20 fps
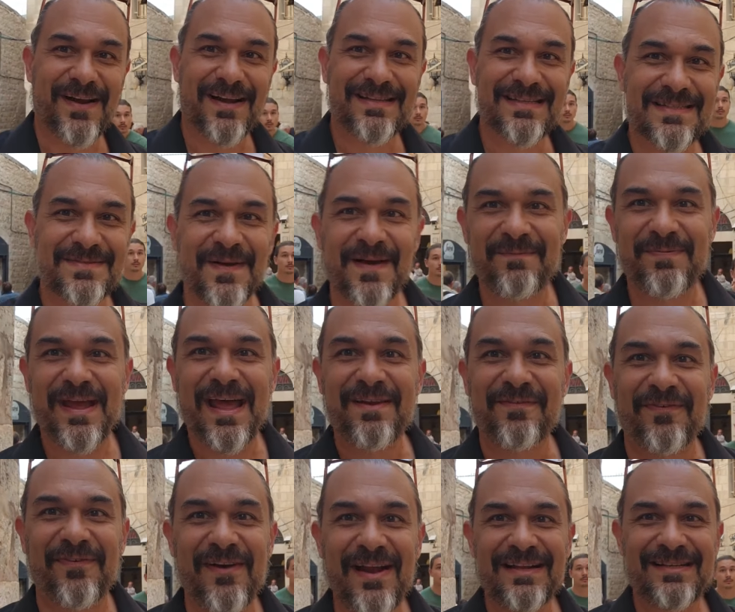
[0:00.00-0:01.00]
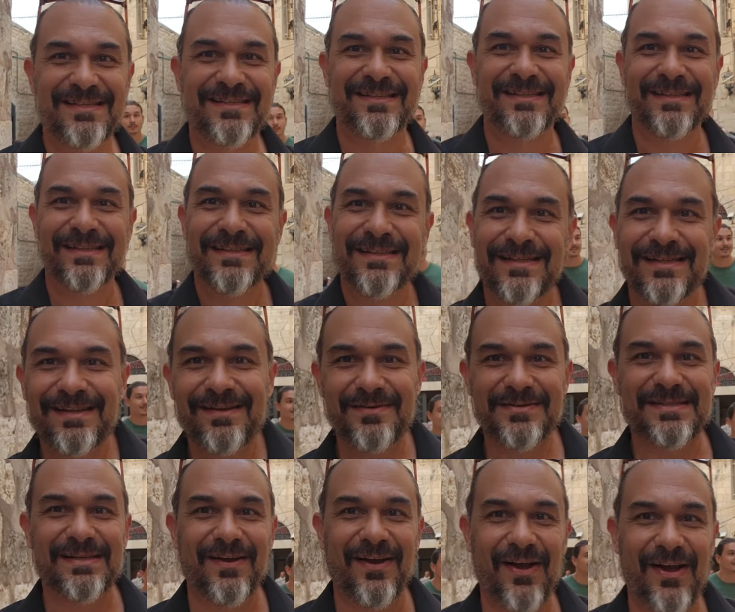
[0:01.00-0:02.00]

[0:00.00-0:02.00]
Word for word: much as the thirty-two miles